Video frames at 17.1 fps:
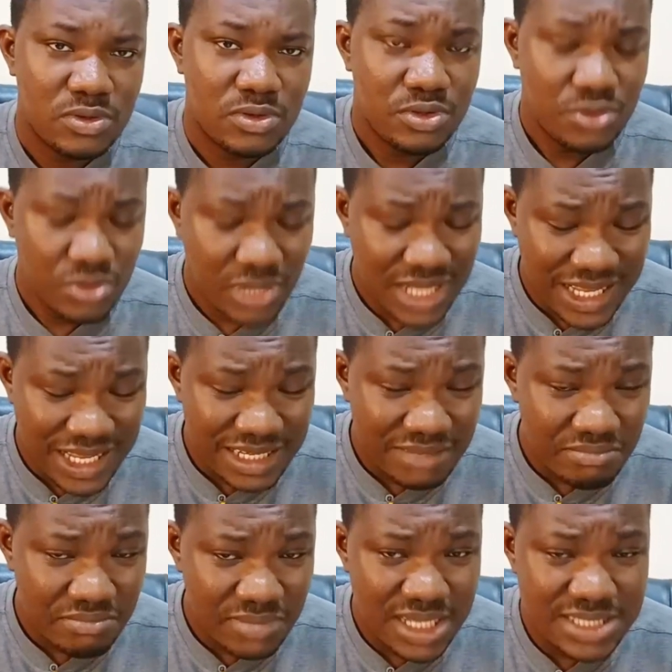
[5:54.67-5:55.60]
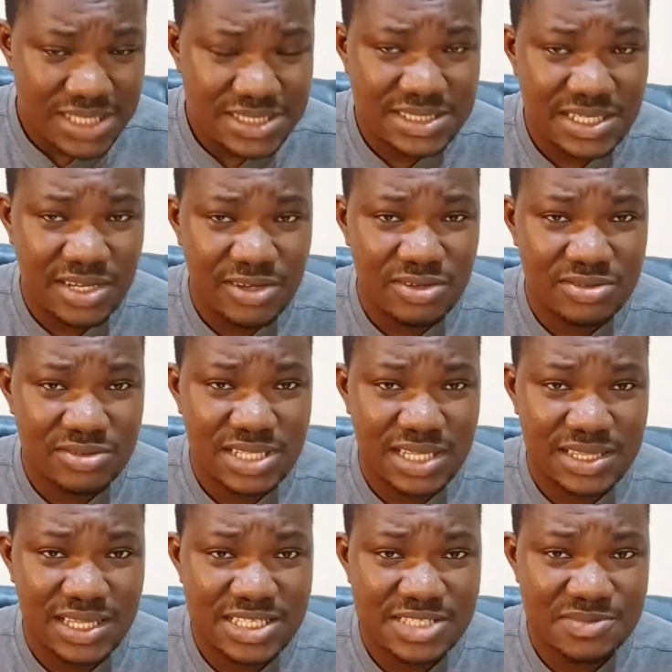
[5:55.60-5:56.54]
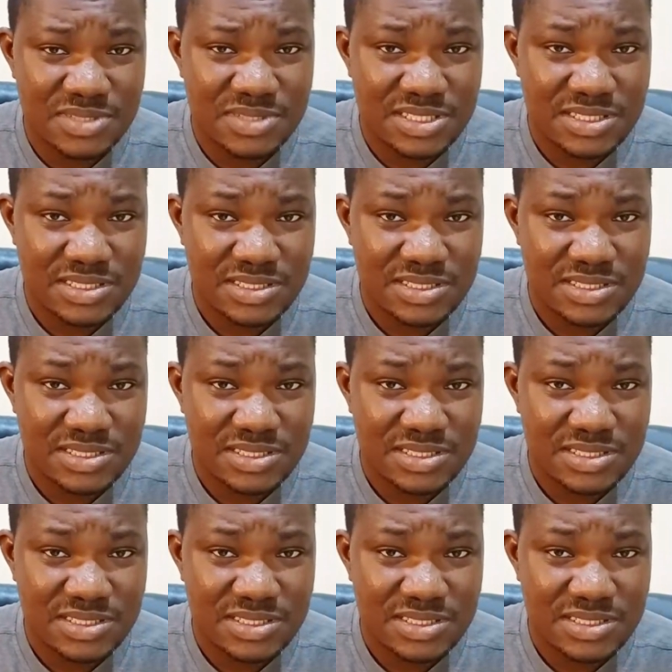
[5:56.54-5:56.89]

You can imagine how long that has been.